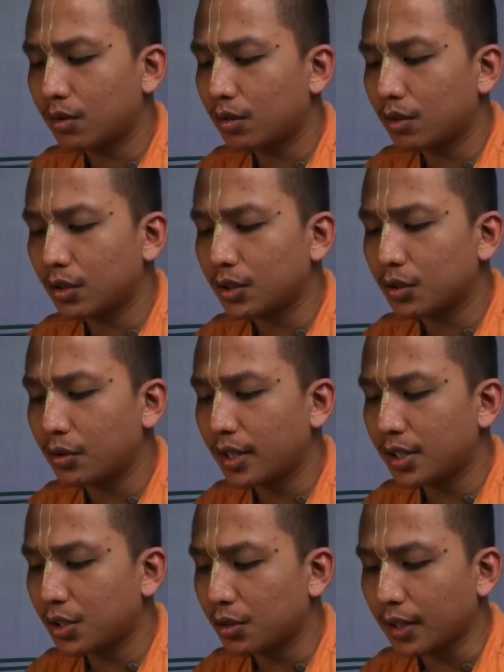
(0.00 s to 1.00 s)

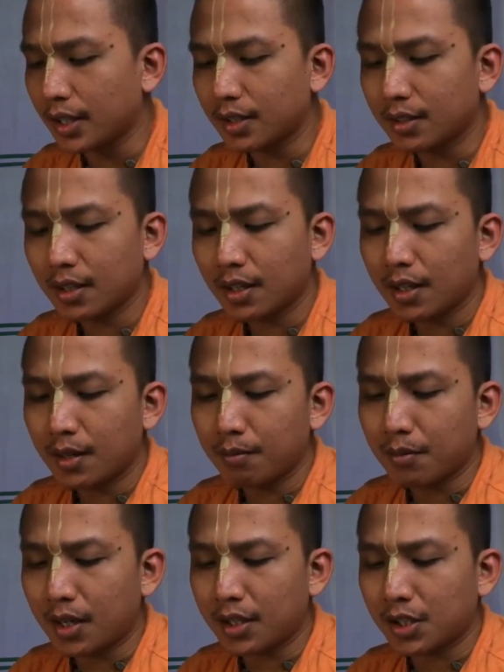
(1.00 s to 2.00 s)
congratulate
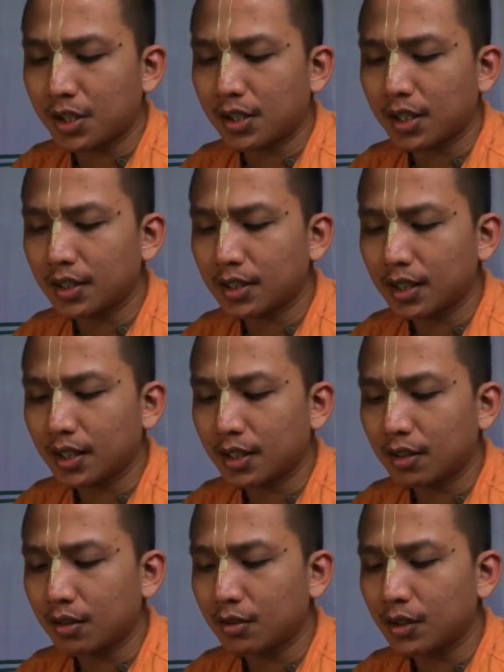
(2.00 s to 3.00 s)
Maharaj Nanda
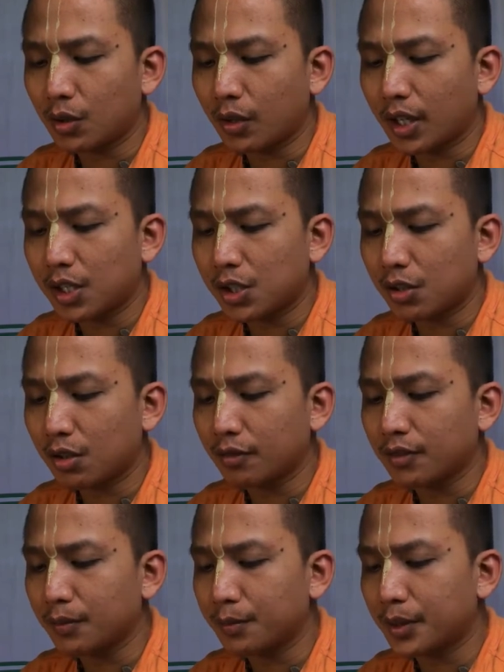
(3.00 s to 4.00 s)
on the occasion
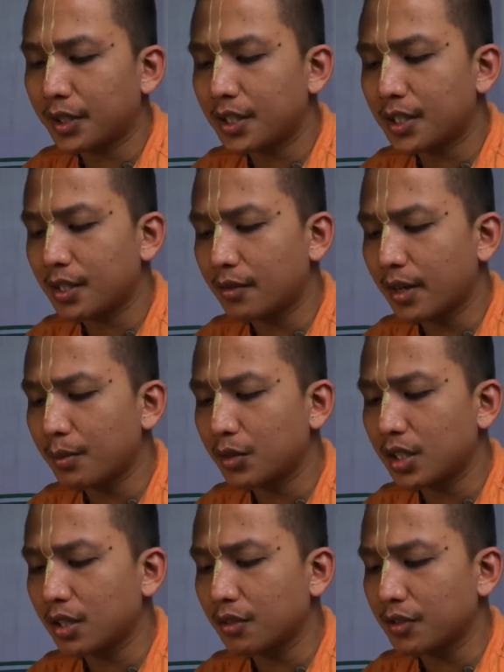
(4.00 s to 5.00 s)
of the birth
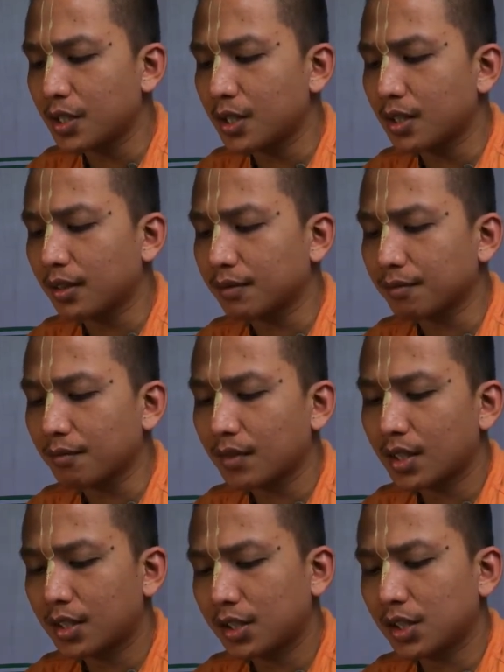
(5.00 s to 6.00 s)
ceremony of his son,
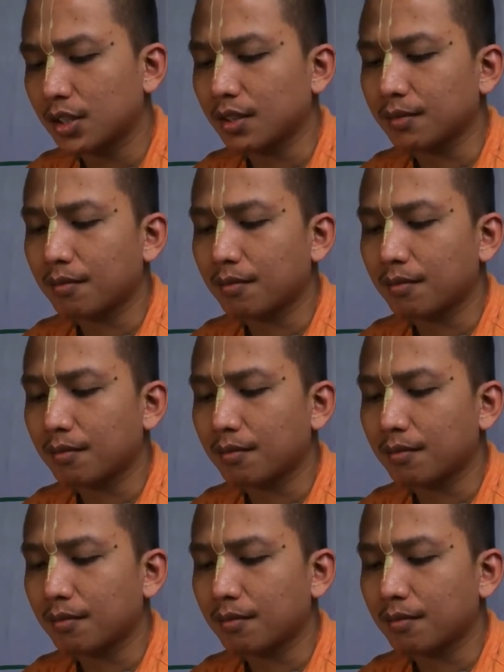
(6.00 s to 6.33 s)
Krishna.